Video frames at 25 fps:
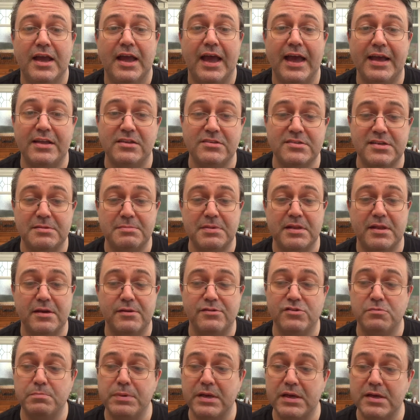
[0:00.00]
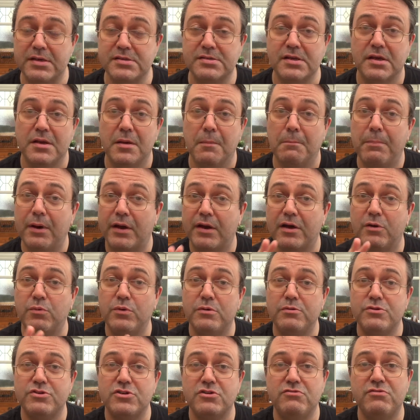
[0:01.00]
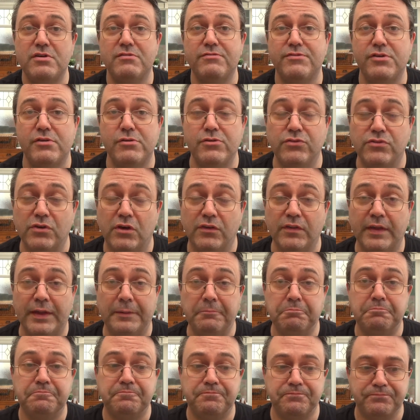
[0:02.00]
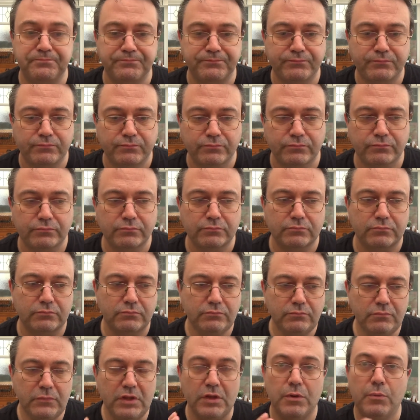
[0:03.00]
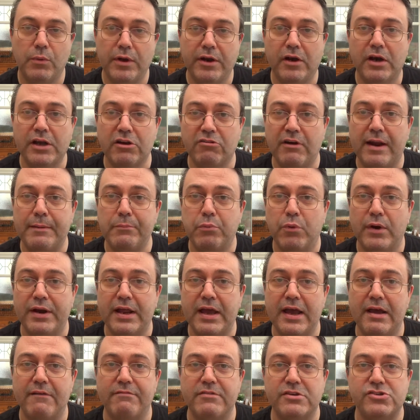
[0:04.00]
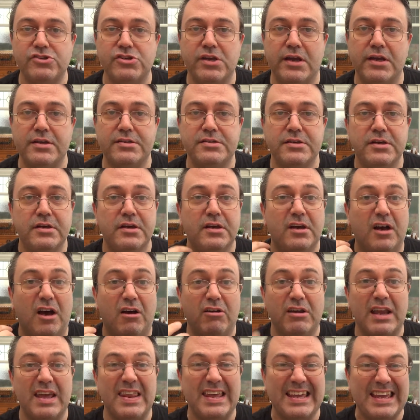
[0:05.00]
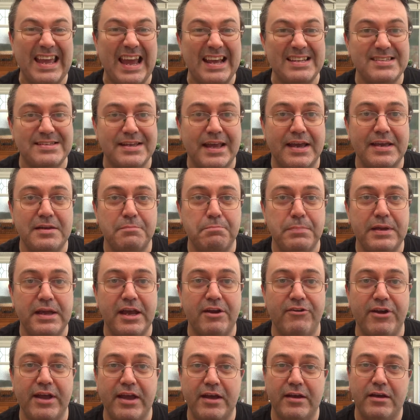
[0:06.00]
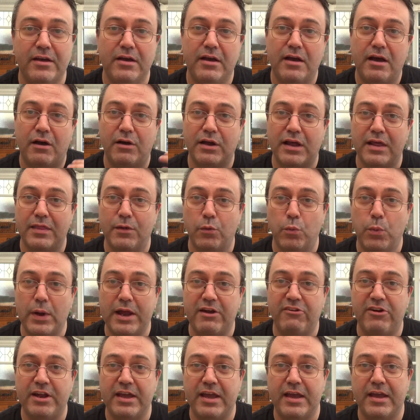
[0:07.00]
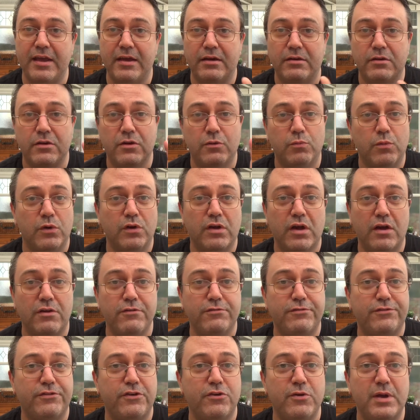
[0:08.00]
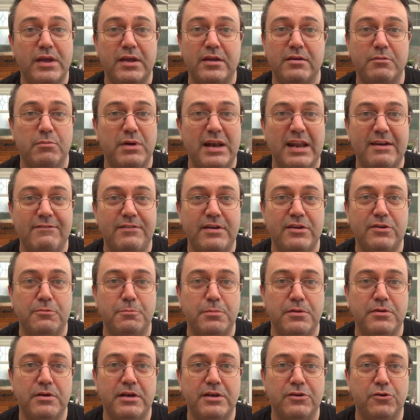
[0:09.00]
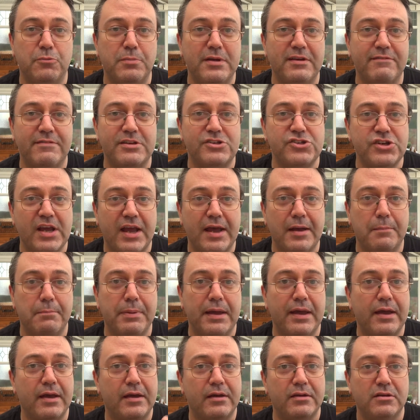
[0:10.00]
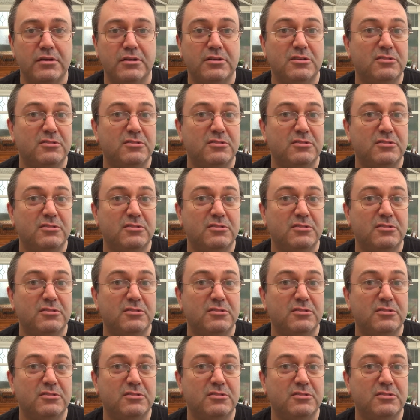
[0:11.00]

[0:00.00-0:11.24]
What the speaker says: and some of those beers. But I will do reviews on them. When I grab one out of the shed, I'll get the Cascade beer out, I'll get the Wherry out, we'll go through it, and we'll have a little bit of a chat about